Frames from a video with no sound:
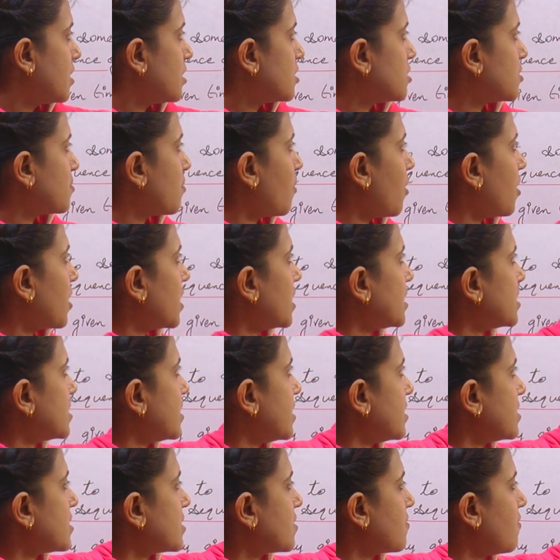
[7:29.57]
Smallest
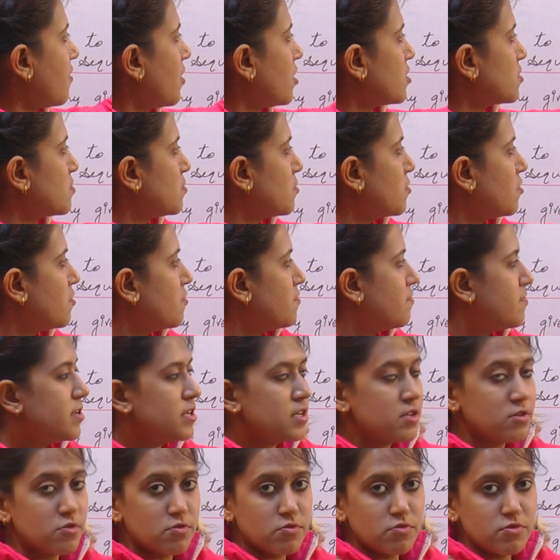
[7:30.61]
disk was moved
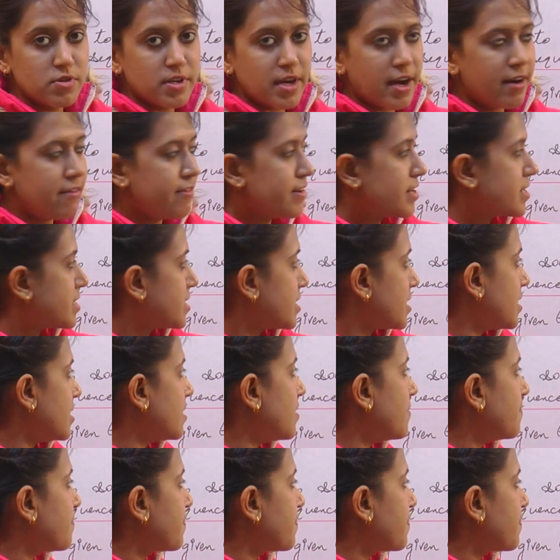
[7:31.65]
to tower C.